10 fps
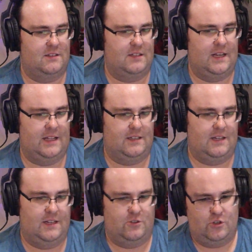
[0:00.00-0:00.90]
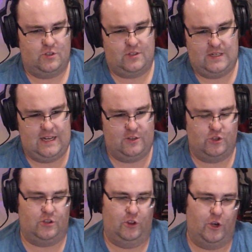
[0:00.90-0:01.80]
it just
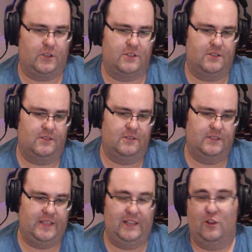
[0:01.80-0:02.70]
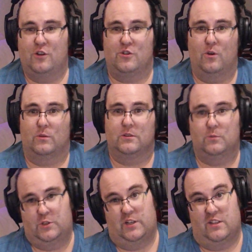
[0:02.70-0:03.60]
looks old,
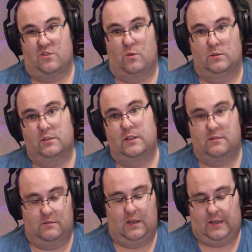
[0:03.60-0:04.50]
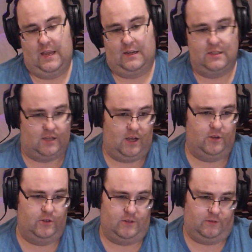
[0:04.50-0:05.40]
which it is old. It's
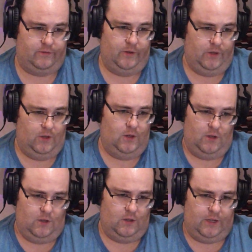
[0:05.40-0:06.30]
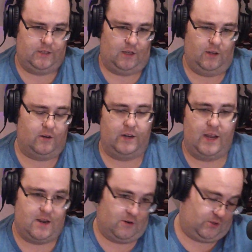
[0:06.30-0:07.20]

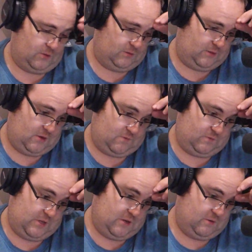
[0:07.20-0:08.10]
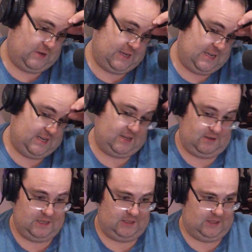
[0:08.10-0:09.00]
108 years old. So, I get it.
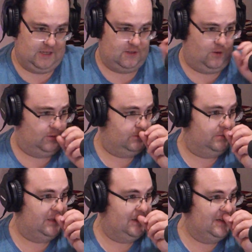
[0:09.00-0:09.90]
It's old. But